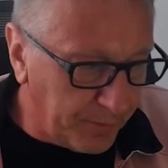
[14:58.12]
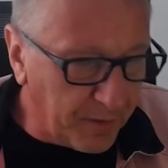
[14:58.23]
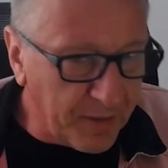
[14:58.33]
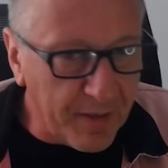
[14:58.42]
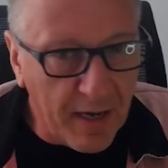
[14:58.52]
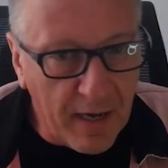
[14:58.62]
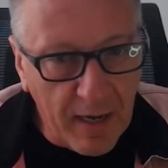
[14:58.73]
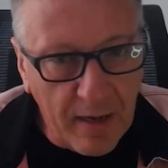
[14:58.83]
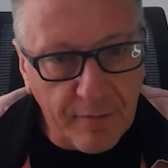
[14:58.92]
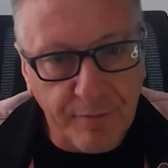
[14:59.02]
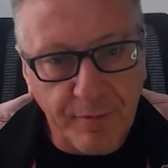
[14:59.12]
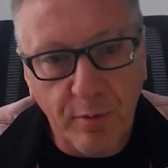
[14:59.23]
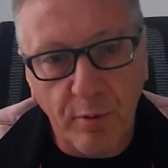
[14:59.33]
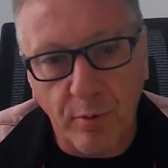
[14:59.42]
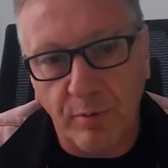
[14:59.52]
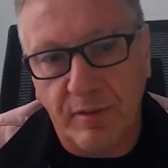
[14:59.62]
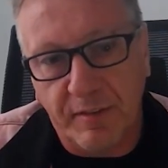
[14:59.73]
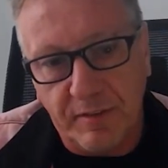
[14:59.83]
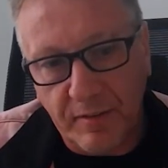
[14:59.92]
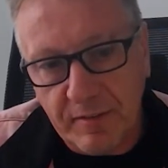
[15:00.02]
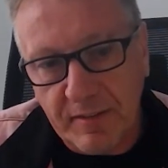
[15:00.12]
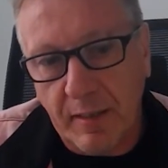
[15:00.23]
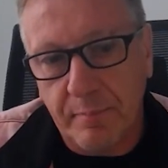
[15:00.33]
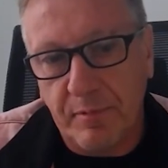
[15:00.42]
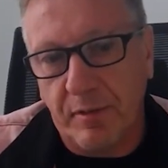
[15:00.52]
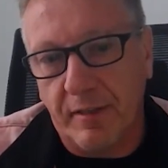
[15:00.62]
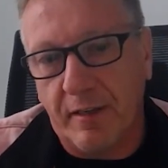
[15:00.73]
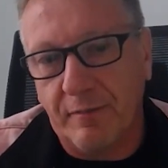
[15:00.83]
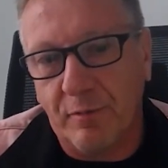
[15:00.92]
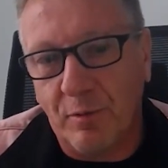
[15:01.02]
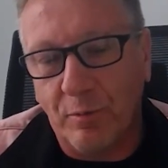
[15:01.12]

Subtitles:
You can have code that is untyped, you can have